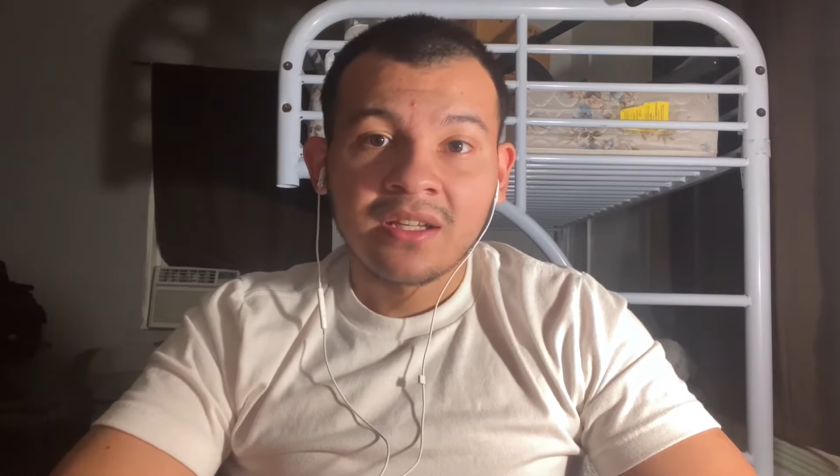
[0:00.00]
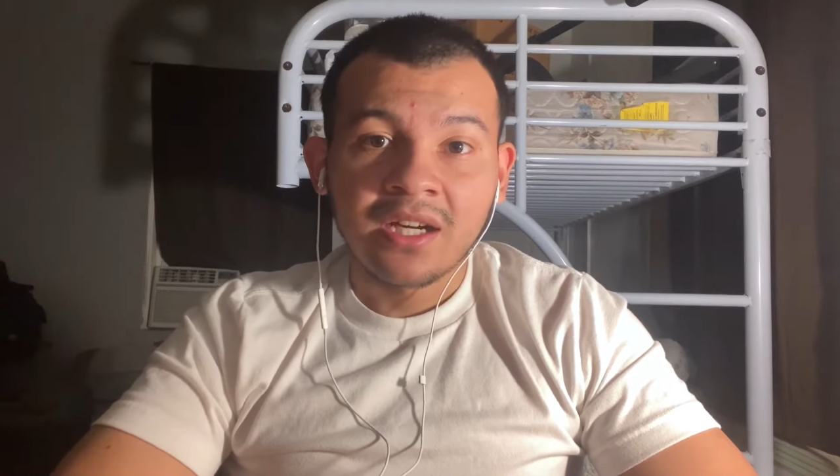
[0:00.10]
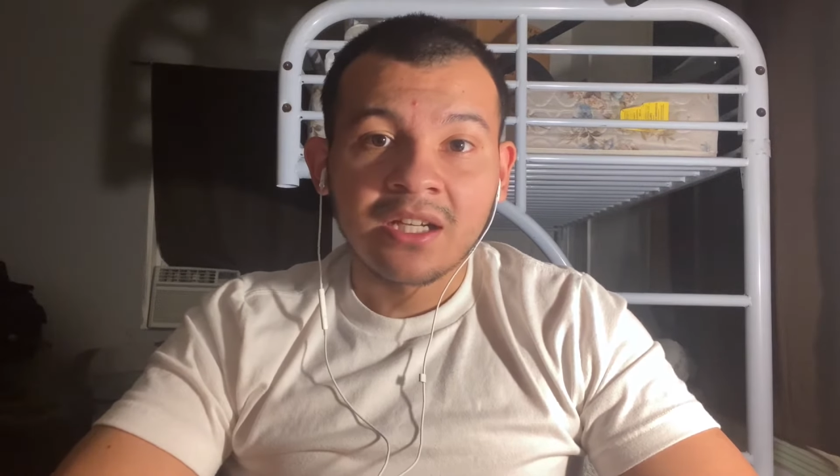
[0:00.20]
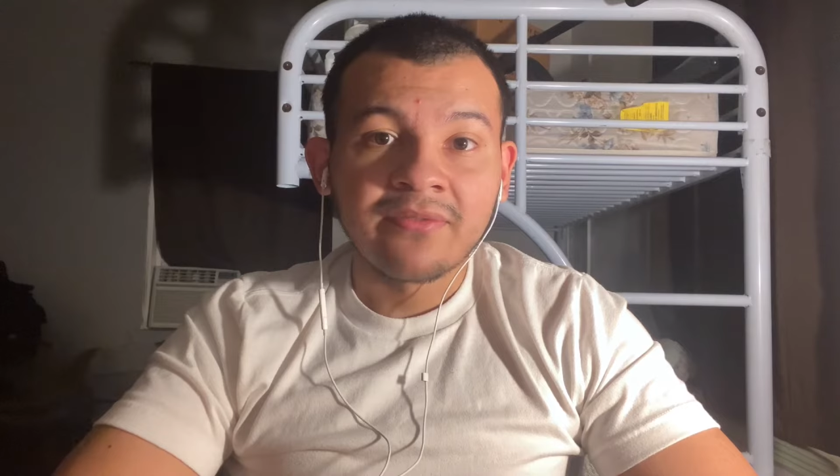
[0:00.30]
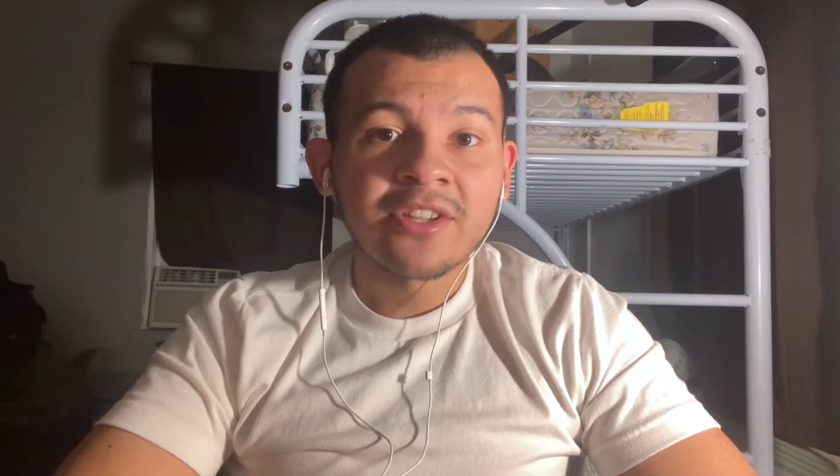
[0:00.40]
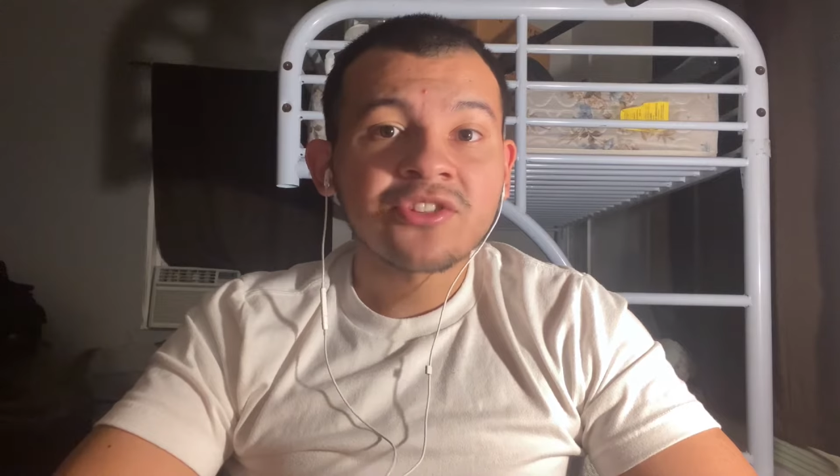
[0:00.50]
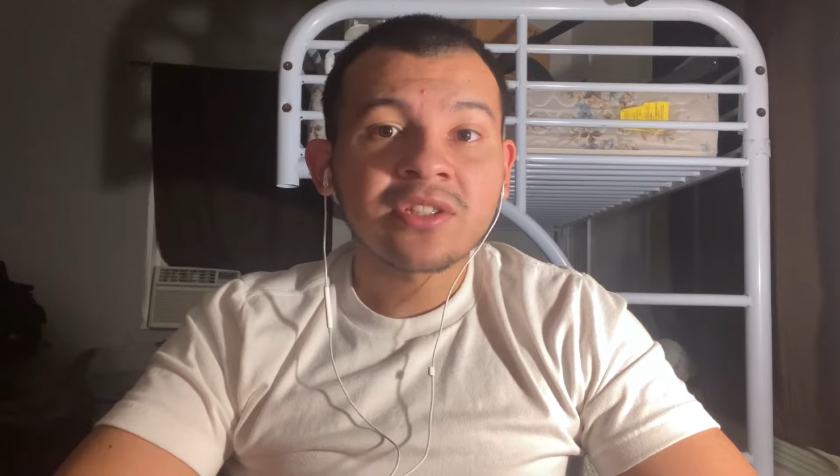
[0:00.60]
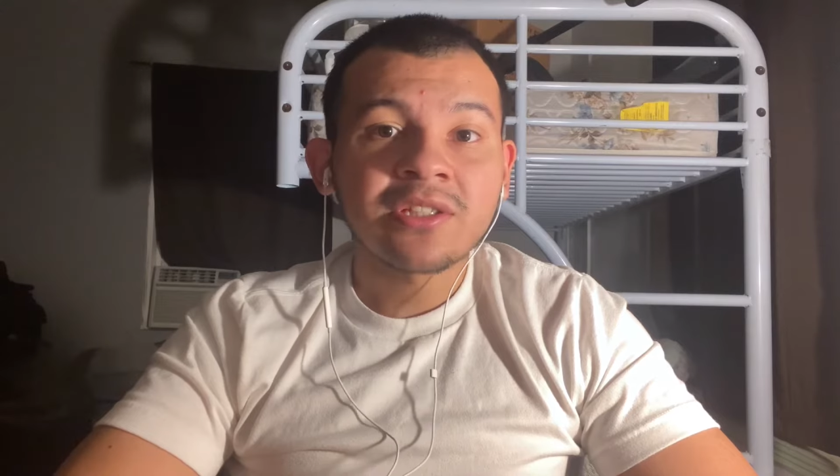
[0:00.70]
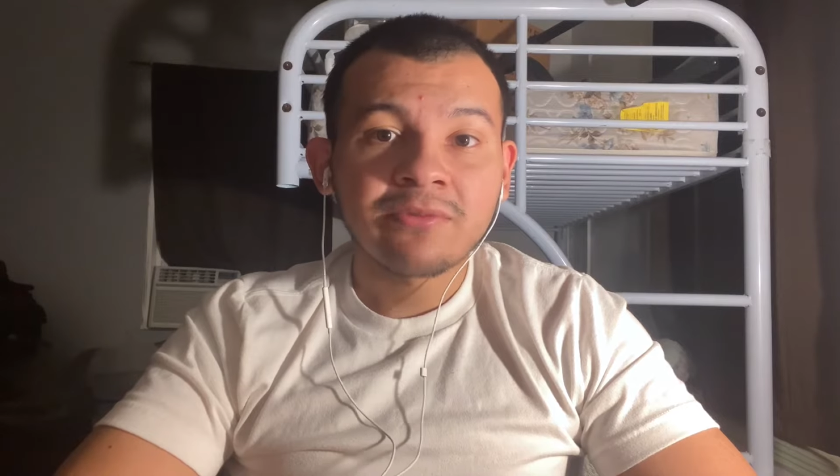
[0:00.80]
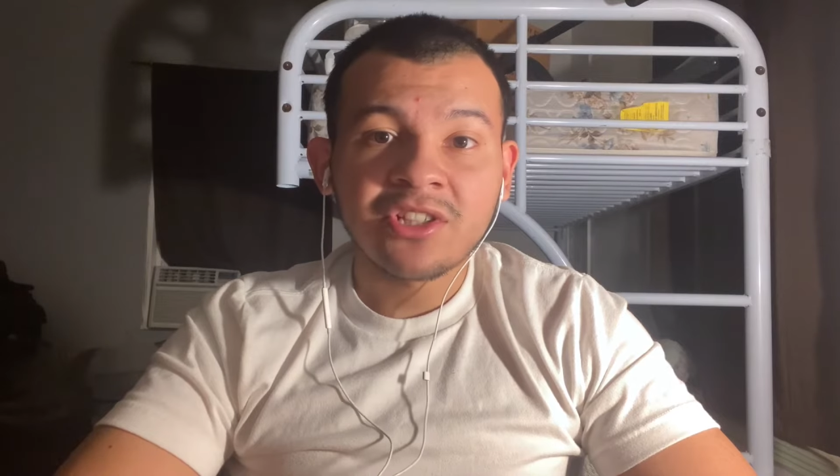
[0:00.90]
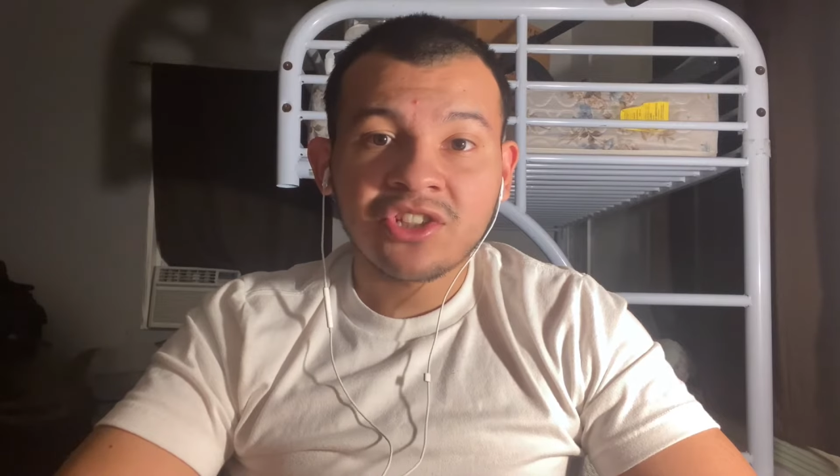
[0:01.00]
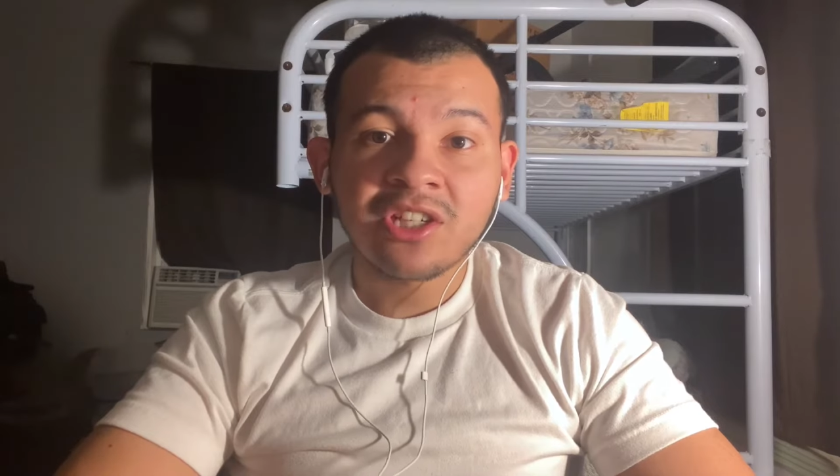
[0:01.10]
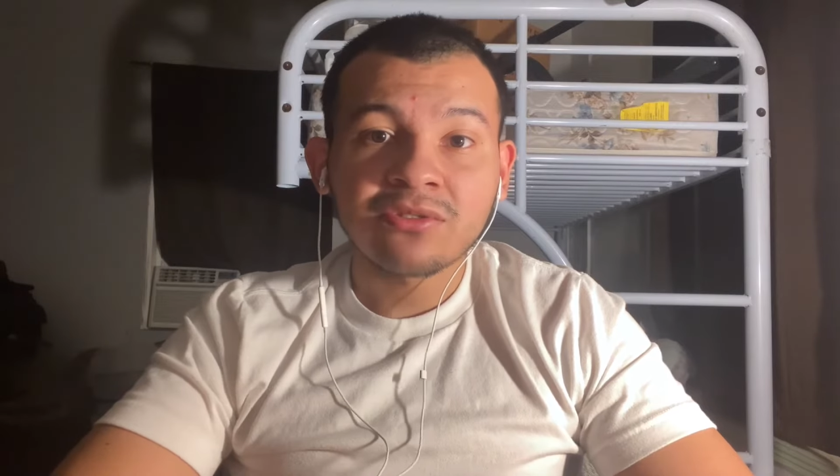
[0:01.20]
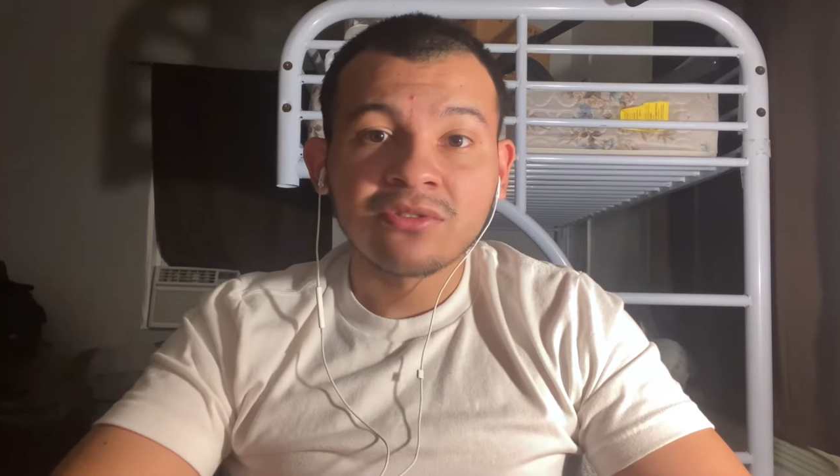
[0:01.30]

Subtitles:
I eventually reached out